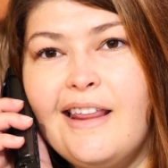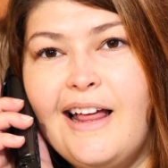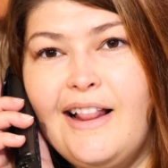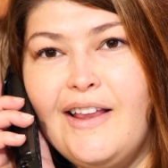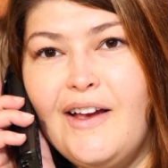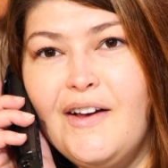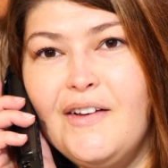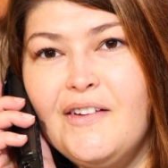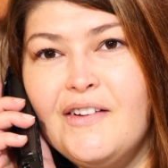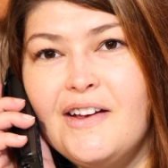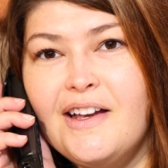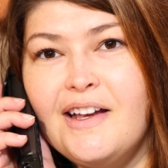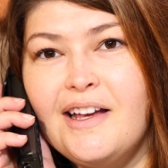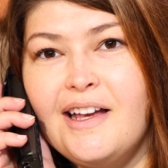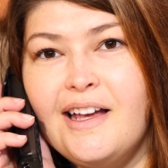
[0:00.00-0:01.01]
Hello?
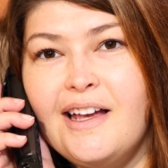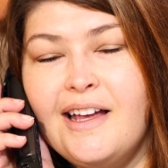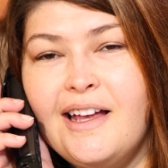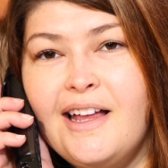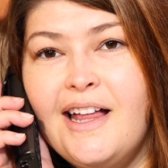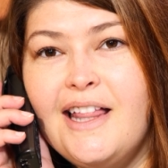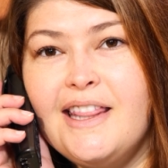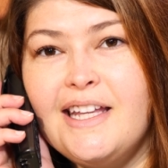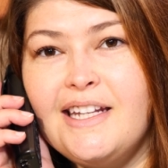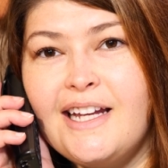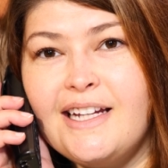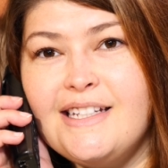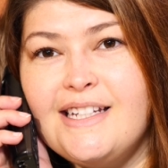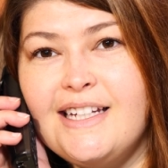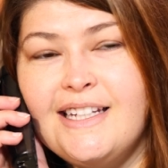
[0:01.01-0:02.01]
The
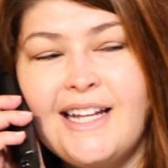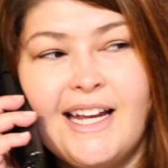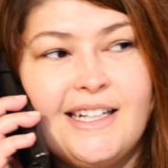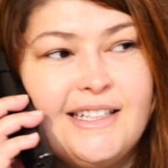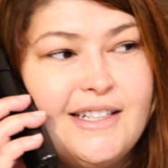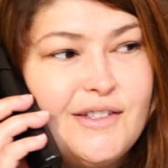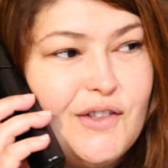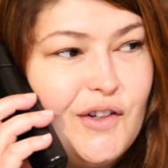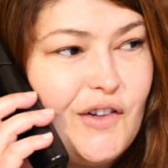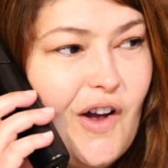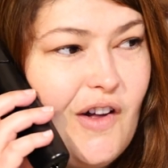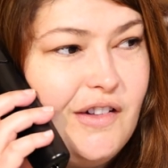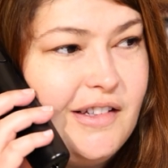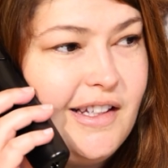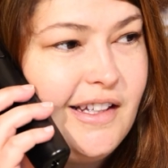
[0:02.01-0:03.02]
1990s are
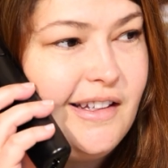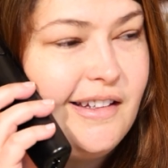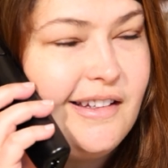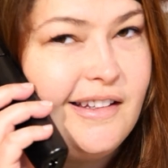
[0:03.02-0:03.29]
calling.